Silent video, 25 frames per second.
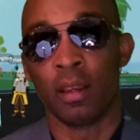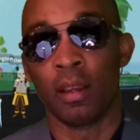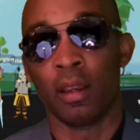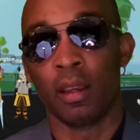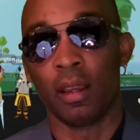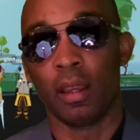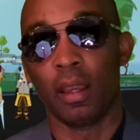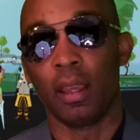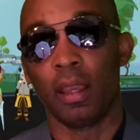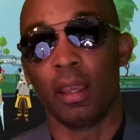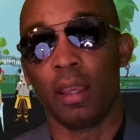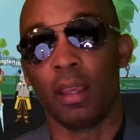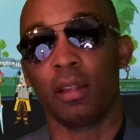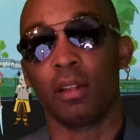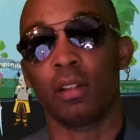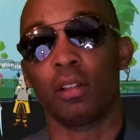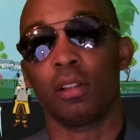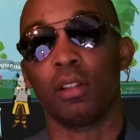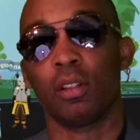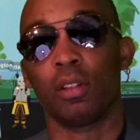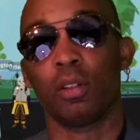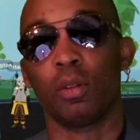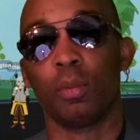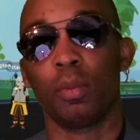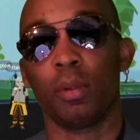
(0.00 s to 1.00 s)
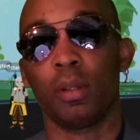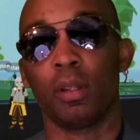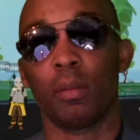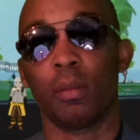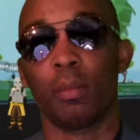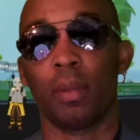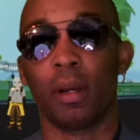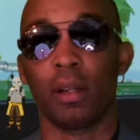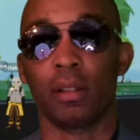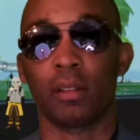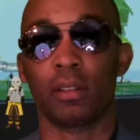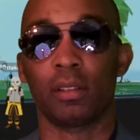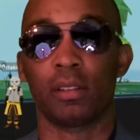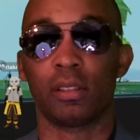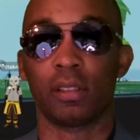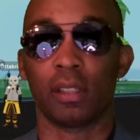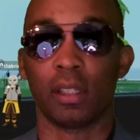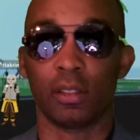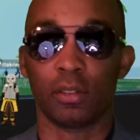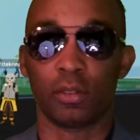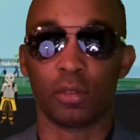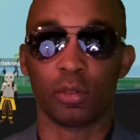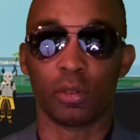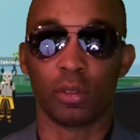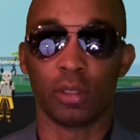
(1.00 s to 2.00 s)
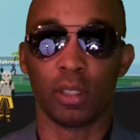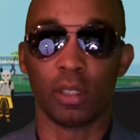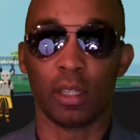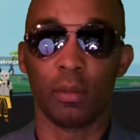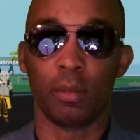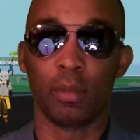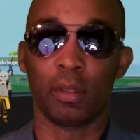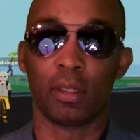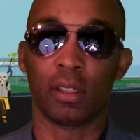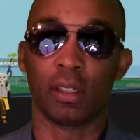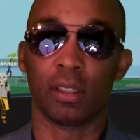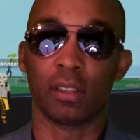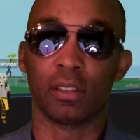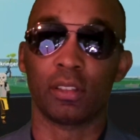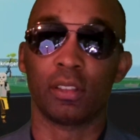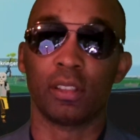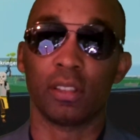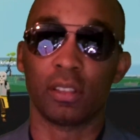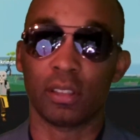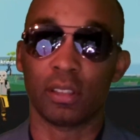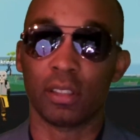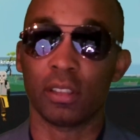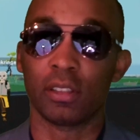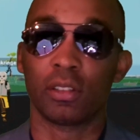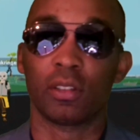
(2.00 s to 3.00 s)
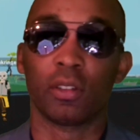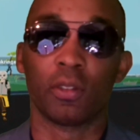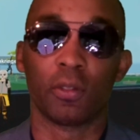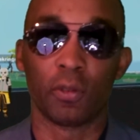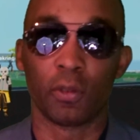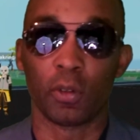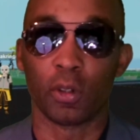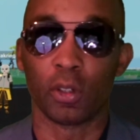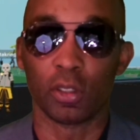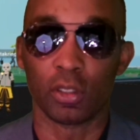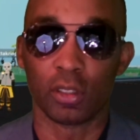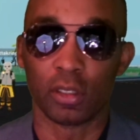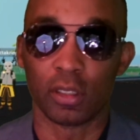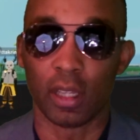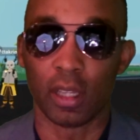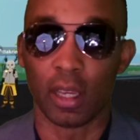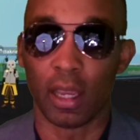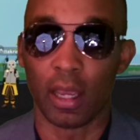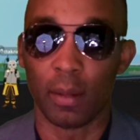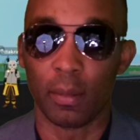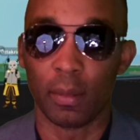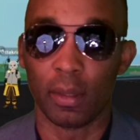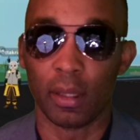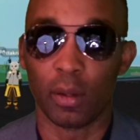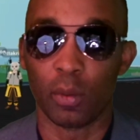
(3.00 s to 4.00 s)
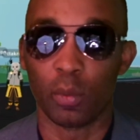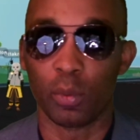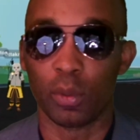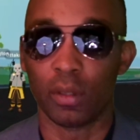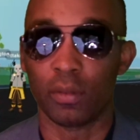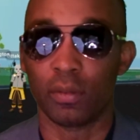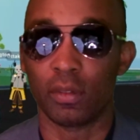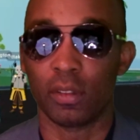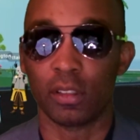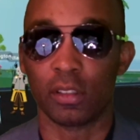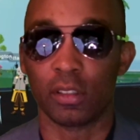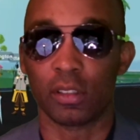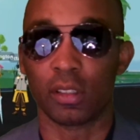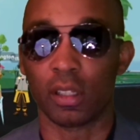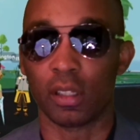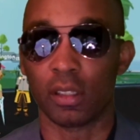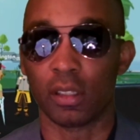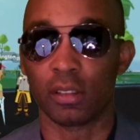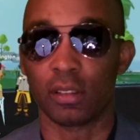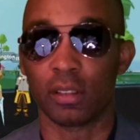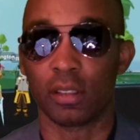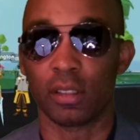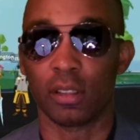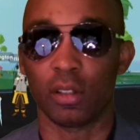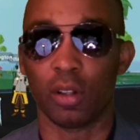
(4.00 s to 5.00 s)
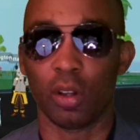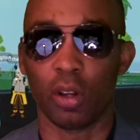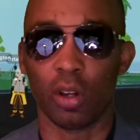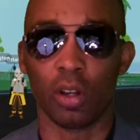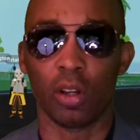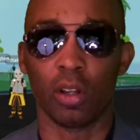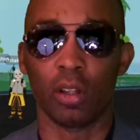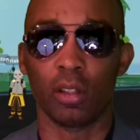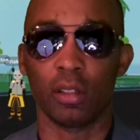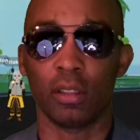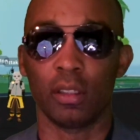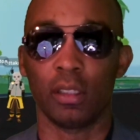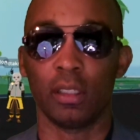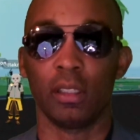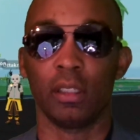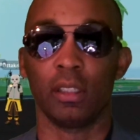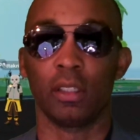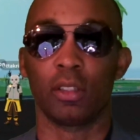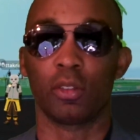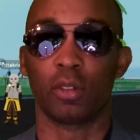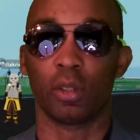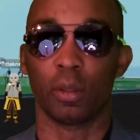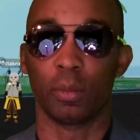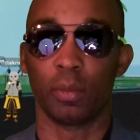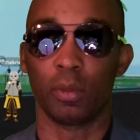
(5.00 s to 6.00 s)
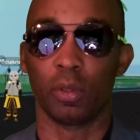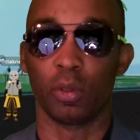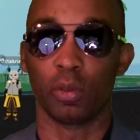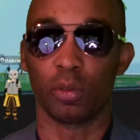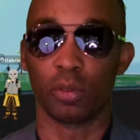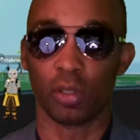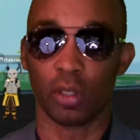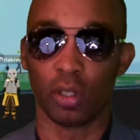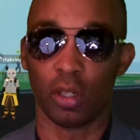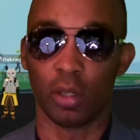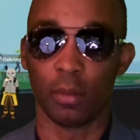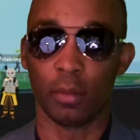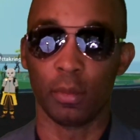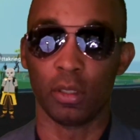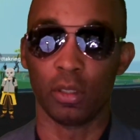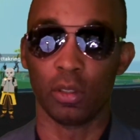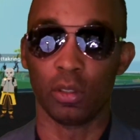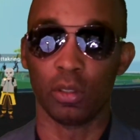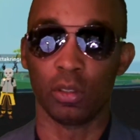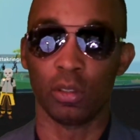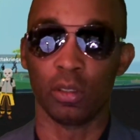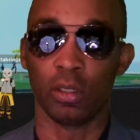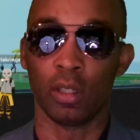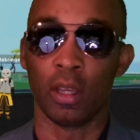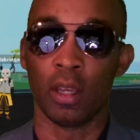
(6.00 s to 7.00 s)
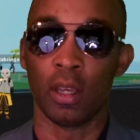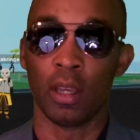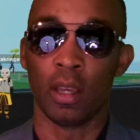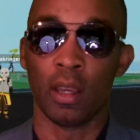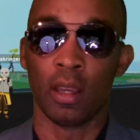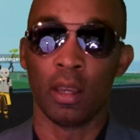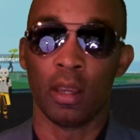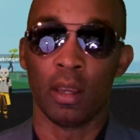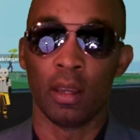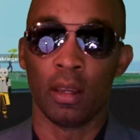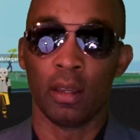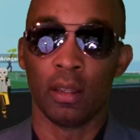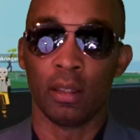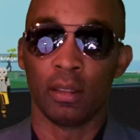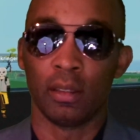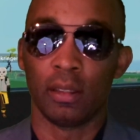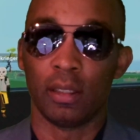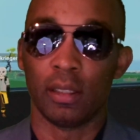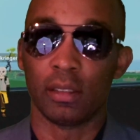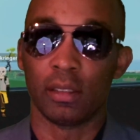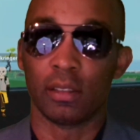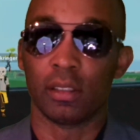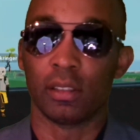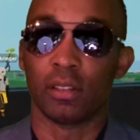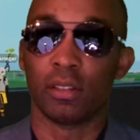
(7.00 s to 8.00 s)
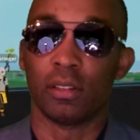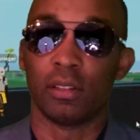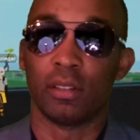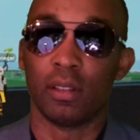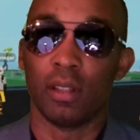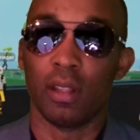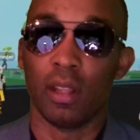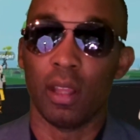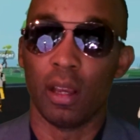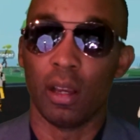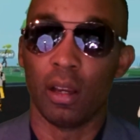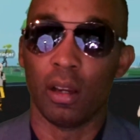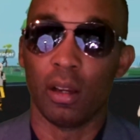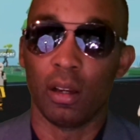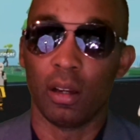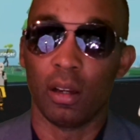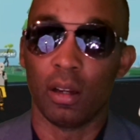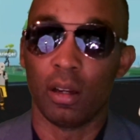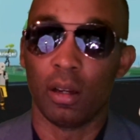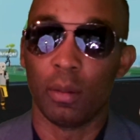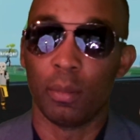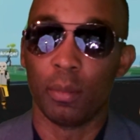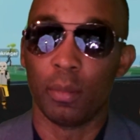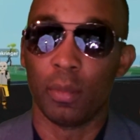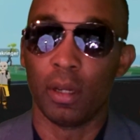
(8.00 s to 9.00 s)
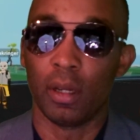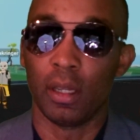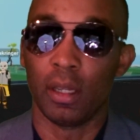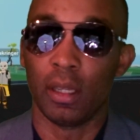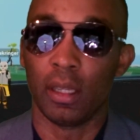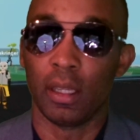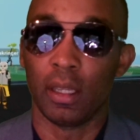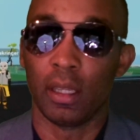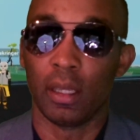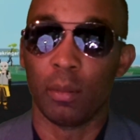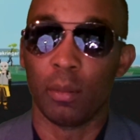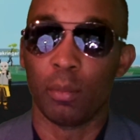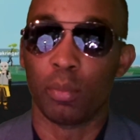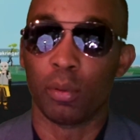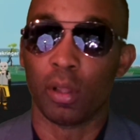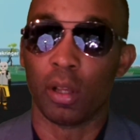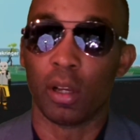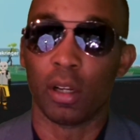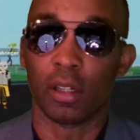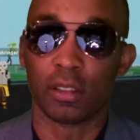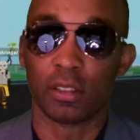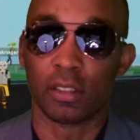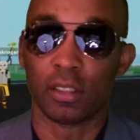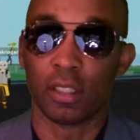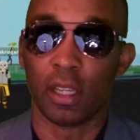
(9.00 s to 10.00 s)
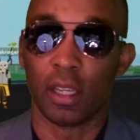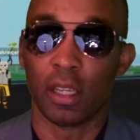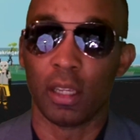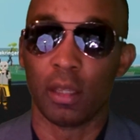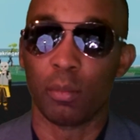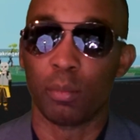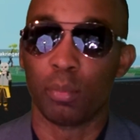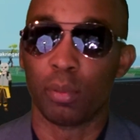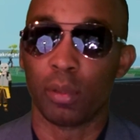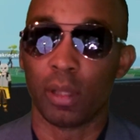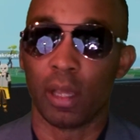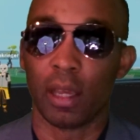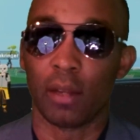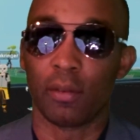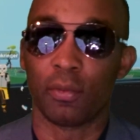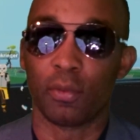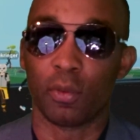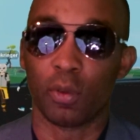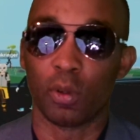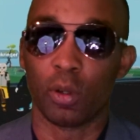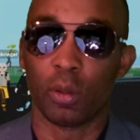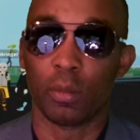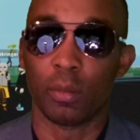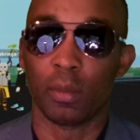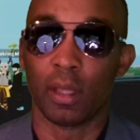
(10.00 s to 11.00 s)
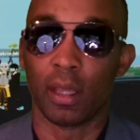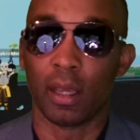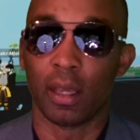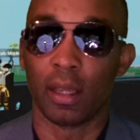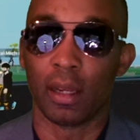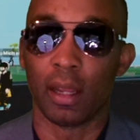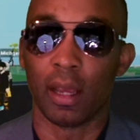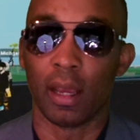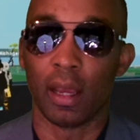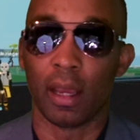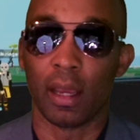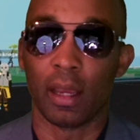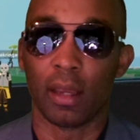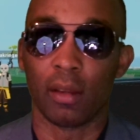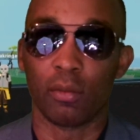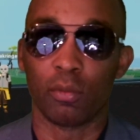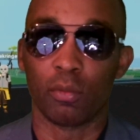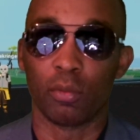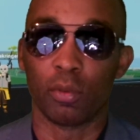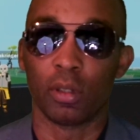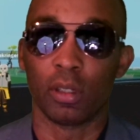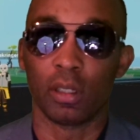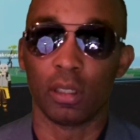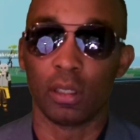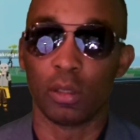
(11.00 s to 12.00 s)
And a little bit about Decentraland, because this is the first time that we have discussed it on the Crypto Terminal. This is a blockchain platform that I really